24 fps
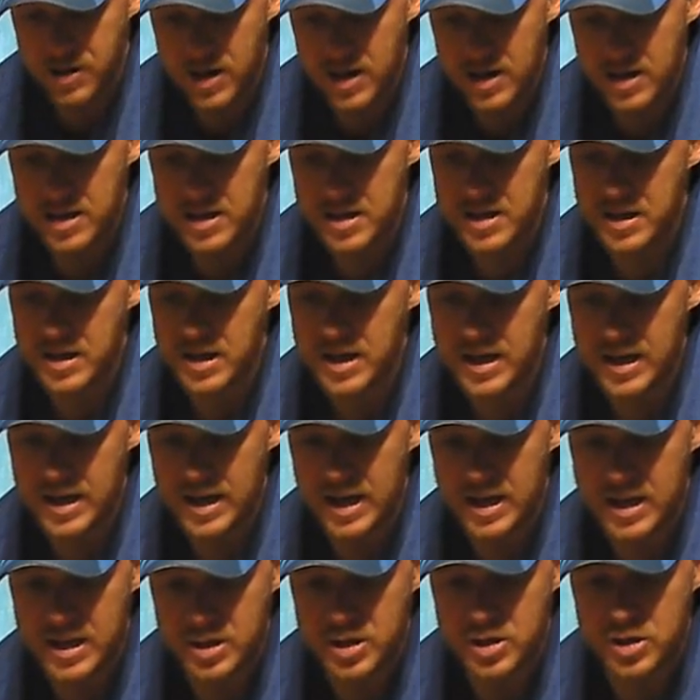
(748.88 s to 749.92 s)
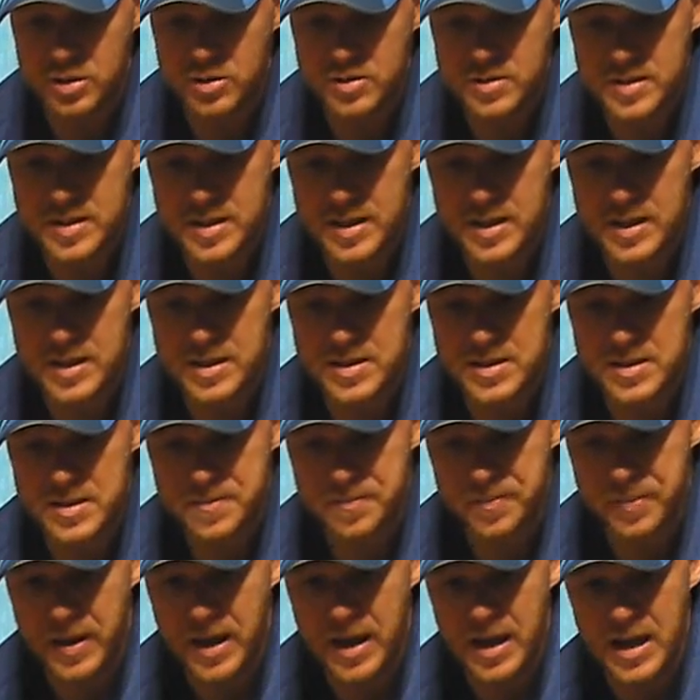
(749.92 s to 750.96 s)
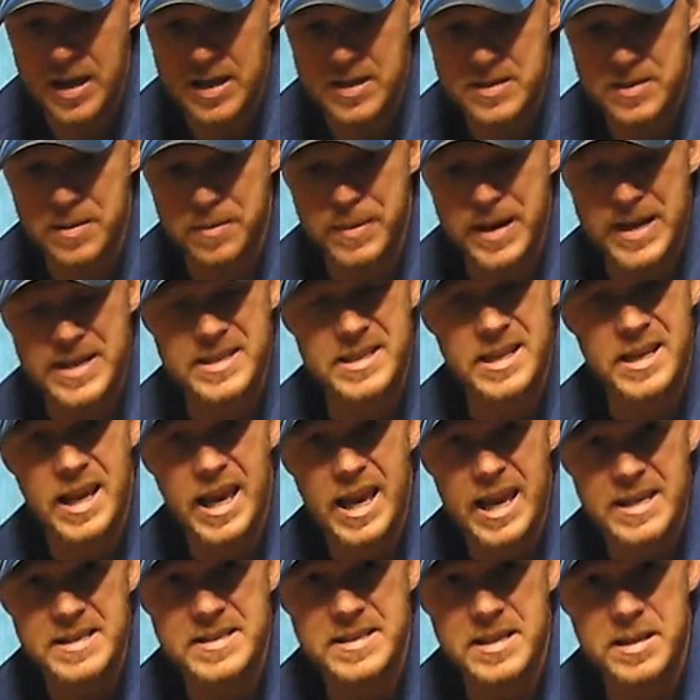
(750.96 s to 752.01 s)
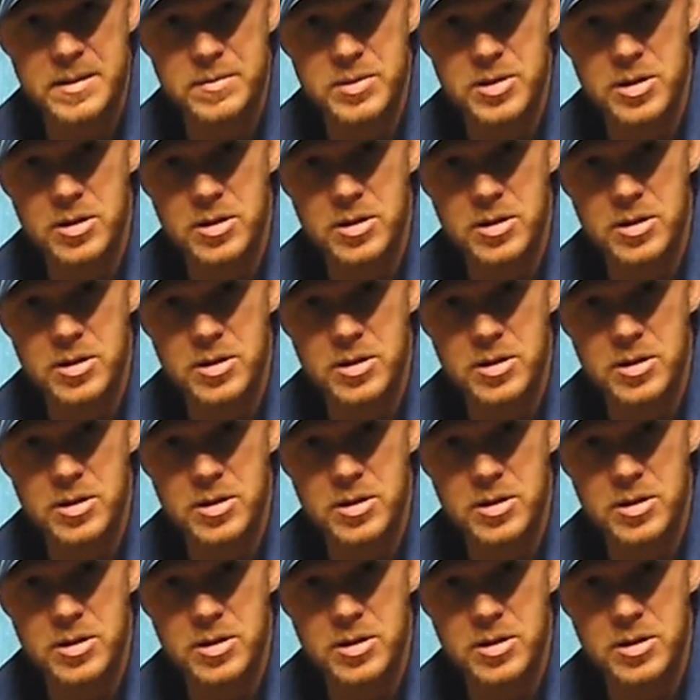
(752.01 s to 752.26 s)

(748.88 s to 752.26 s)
raining at night, I can use this as a basic ASIM